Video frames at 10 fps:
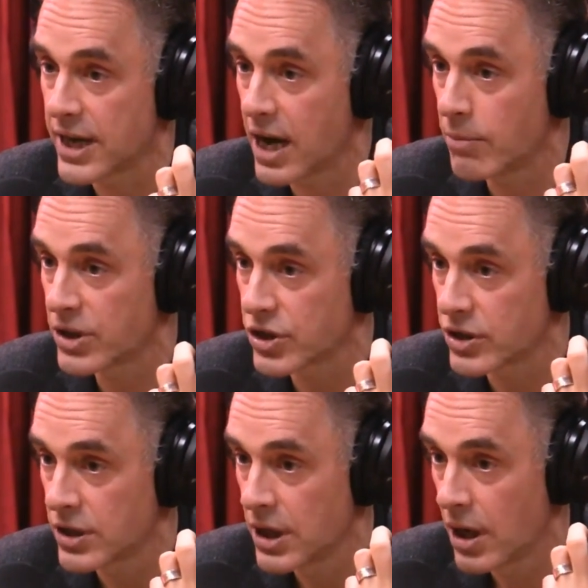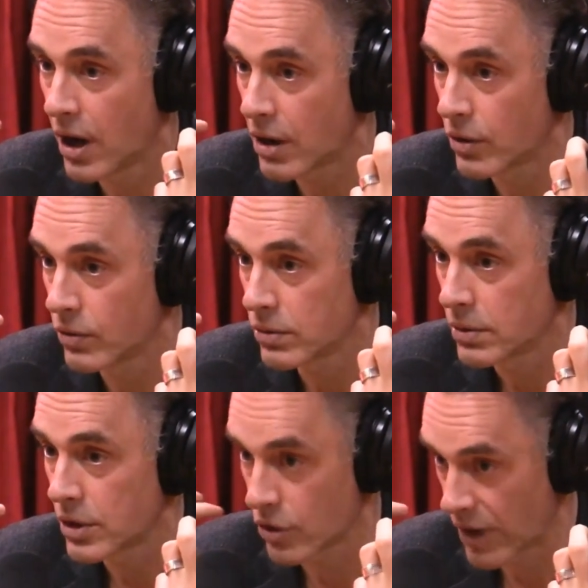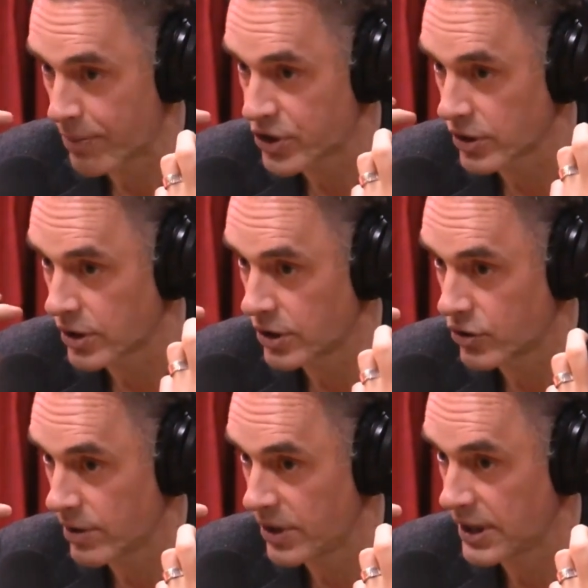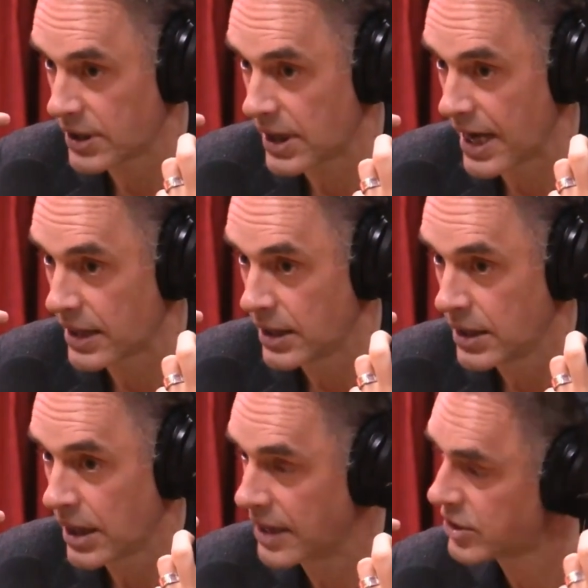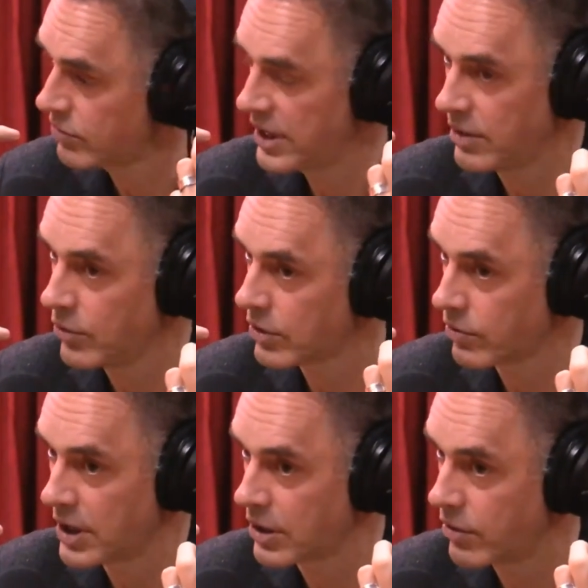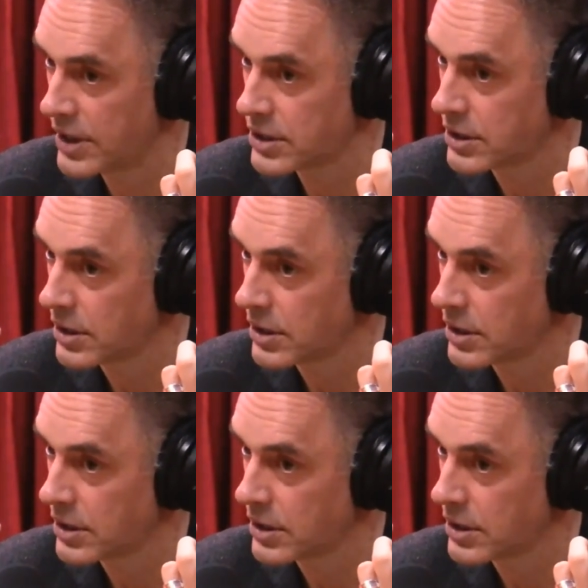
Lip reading: How much is our own corruption contributing to that? That's a really worthwhile question.